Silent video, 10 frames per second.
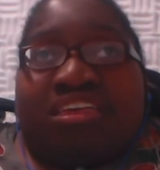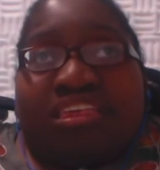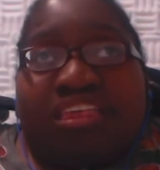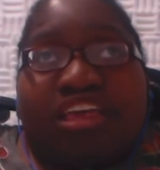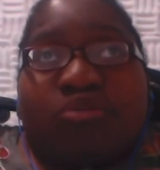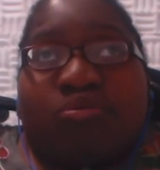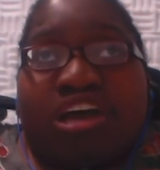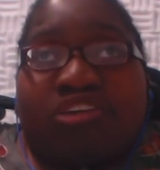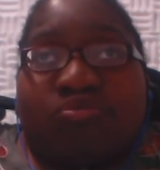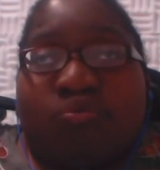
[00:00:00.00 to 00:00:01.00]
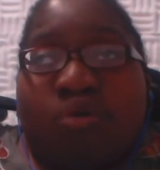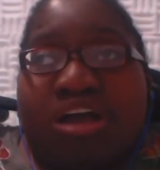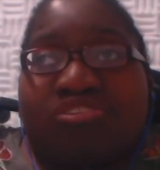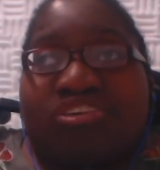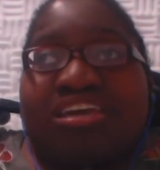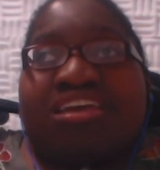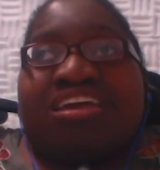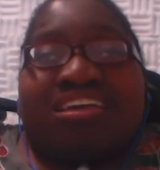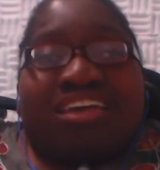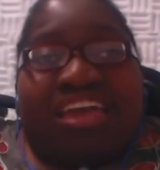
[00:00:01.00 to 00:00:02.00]
thank you guys for watching.
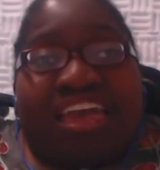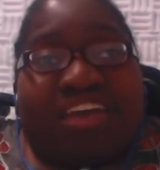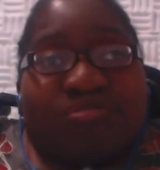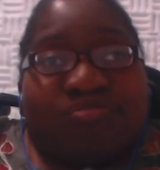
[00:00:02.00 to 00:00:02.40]
Have